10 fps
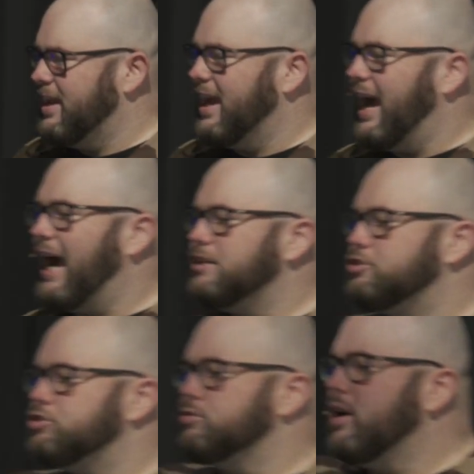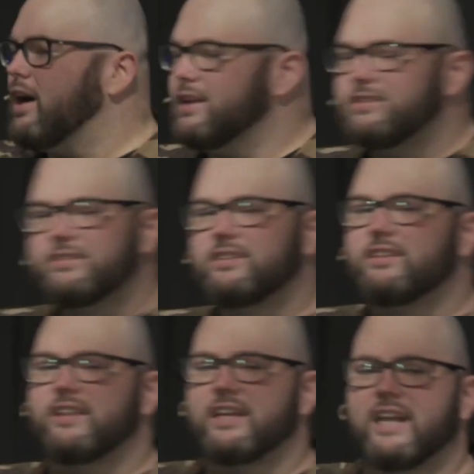I trust
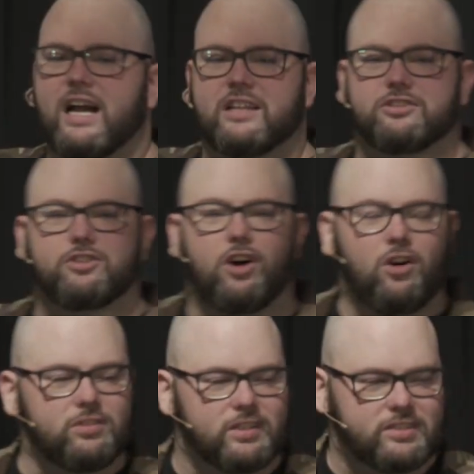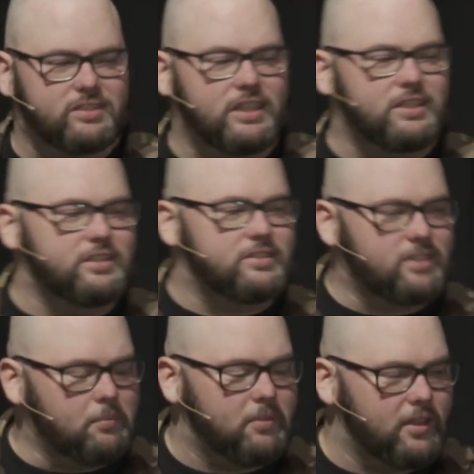that God has called us into
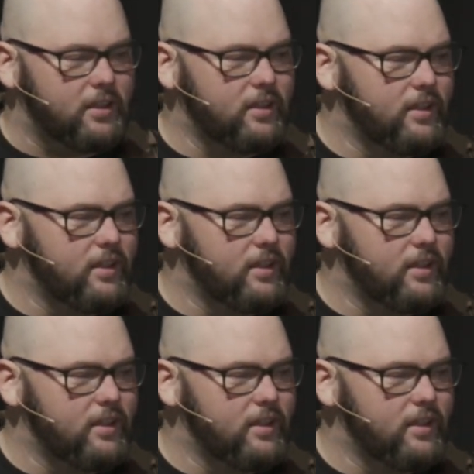something.